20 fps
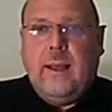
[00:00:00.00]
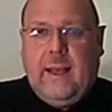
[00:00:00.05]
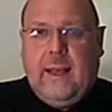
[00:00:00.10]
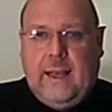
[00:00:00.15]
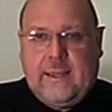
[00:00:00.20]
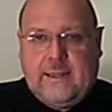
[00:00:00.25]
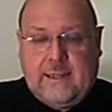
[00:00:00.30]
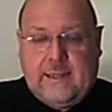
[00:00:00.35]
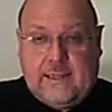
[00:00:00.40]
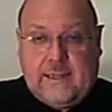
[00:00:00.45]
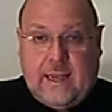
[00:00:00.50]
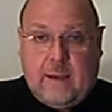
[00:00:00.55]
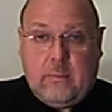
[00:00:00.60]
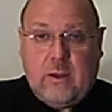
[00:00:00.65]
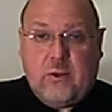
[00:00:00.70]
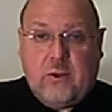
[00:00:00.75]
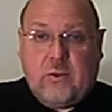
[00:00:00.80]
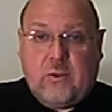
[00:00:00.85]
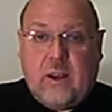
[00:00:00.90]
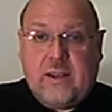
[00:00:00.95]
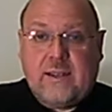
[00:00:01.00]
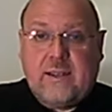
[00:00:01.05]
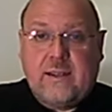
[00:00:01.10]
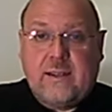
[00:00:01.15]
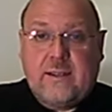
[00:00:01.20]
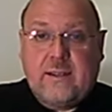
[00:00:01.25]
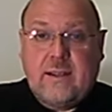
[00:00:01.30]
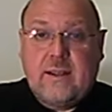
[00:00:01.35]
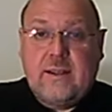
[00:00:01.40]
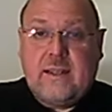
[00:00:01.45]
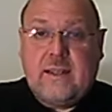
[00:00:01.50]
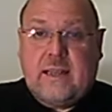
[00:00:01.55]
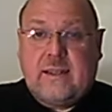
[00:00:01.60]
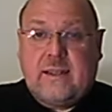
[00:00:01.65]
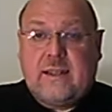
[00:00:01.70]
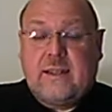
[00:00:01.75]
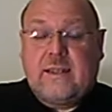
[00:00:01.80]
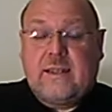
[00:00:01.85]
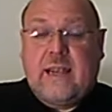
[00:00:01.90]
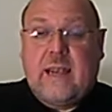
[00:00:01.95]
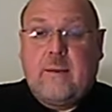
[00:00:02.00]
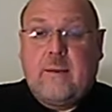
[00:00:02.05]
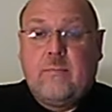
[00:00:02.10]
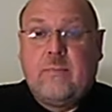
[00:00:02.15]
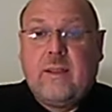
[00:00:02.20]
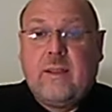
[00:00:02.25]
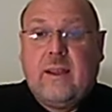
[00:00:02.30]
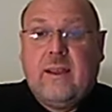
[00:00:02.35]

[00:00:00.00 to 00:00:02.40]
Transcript: has the same interest as us, has the same